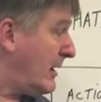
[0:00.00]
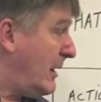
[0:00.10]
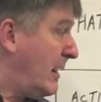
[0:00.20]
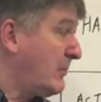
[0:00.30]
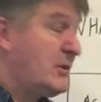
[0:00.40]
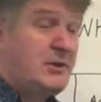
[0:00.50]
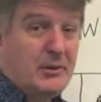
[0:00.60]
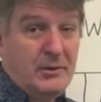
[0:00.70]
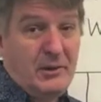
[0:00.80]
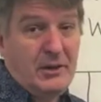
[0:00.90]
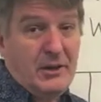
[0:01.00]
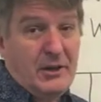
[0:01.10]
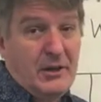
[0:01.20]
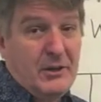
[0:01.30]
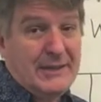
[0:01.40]
Number two,
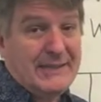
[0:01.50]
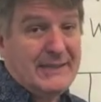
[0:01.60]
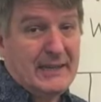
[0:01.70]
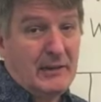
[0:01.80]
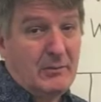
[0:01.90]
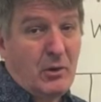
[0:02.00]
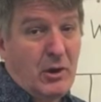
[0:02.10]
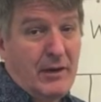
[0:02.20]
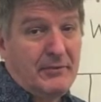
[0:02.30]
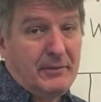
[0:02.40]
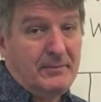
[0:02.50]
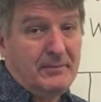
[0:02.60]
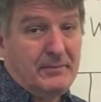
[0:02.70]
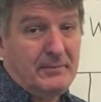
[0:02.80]
you can sell more often.